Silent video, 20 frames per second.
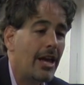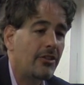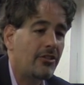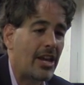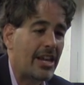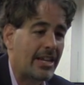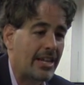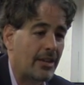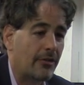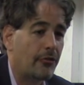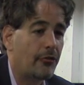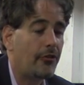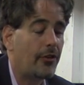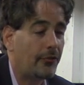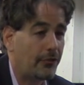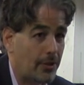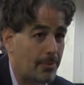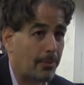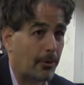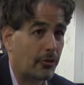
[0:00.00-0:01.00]
taking
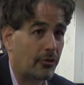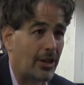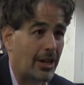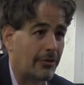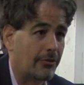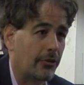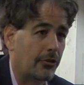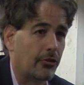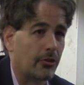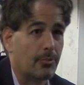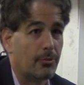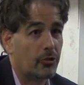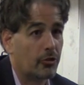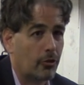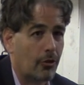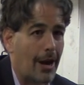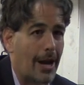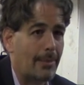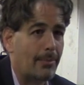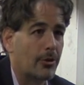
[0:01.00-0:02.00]
50% of a
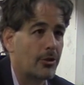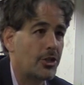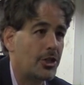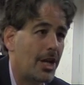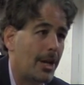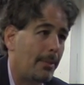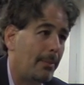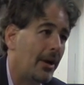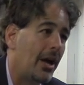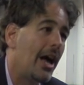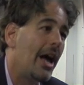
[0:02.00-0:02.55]
subscribership.